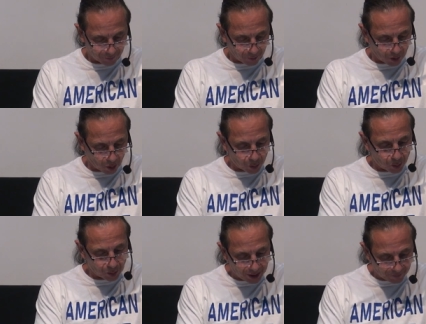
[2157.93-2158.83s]
from those
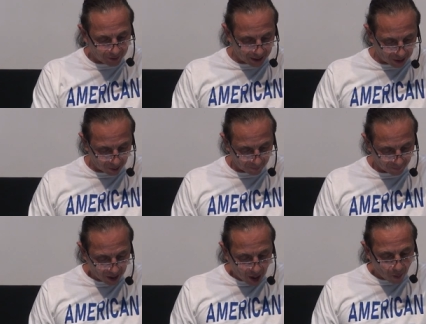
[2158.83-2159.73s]
who live in error.
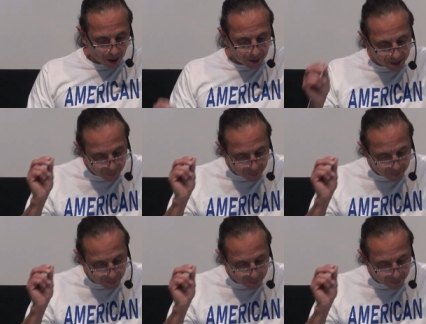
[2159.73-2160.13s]
While they